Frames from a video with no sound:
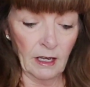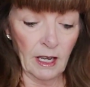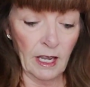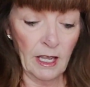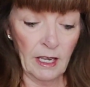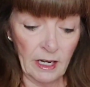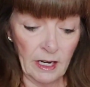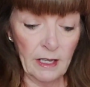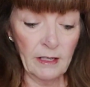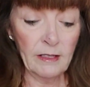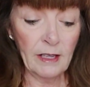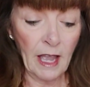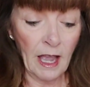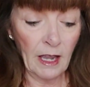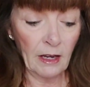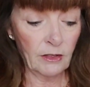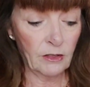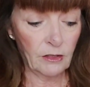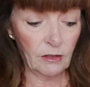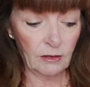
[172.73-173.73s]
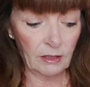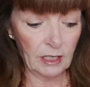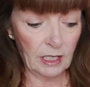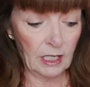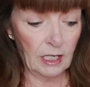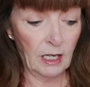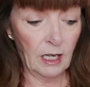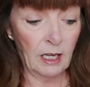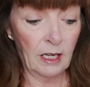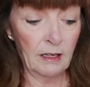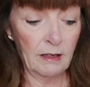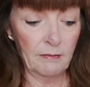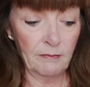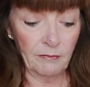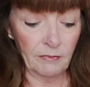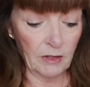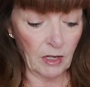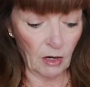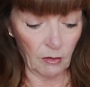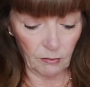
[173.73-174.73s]
is actually
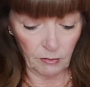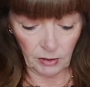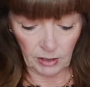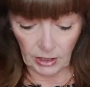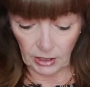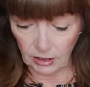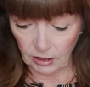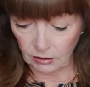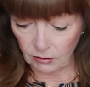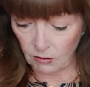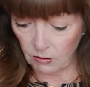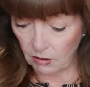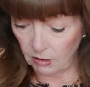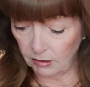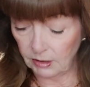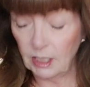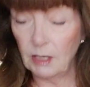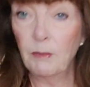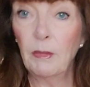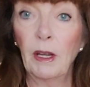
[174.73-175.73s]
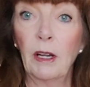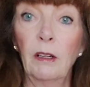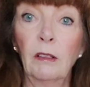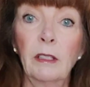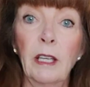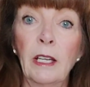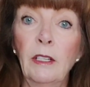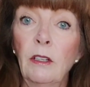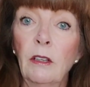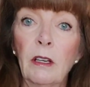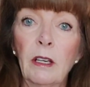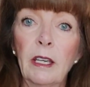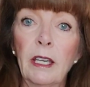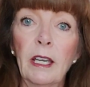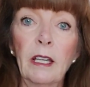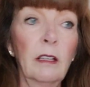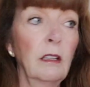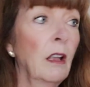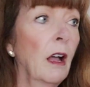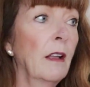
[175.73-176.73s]
a really good quality belt. And you can
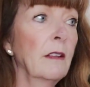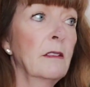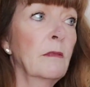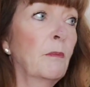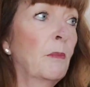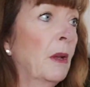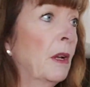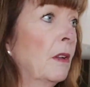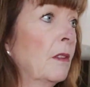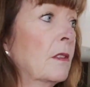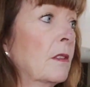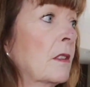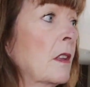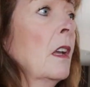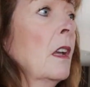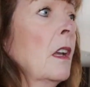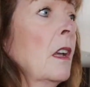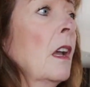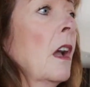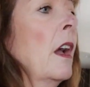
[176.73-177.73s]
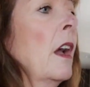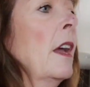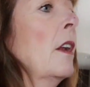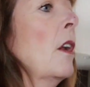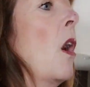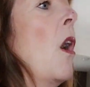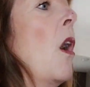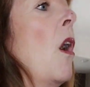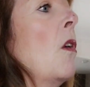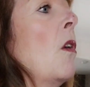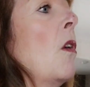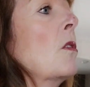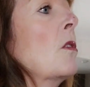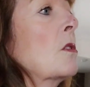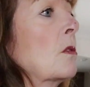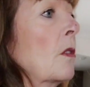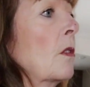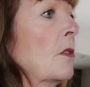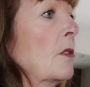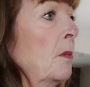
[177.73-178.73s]
get belts in all
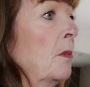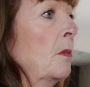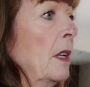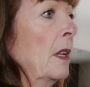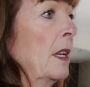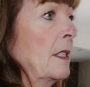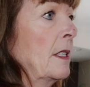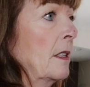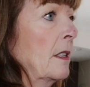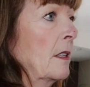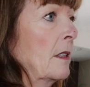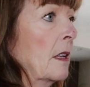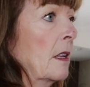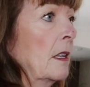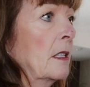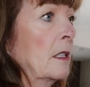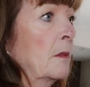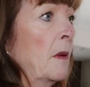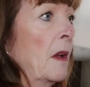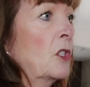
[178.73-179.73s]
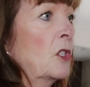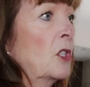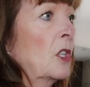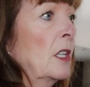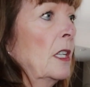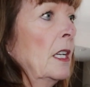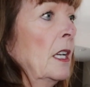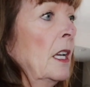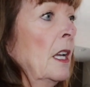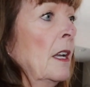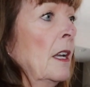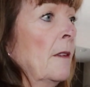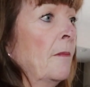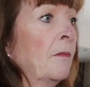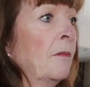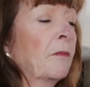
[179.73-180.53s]
sorts of places, especially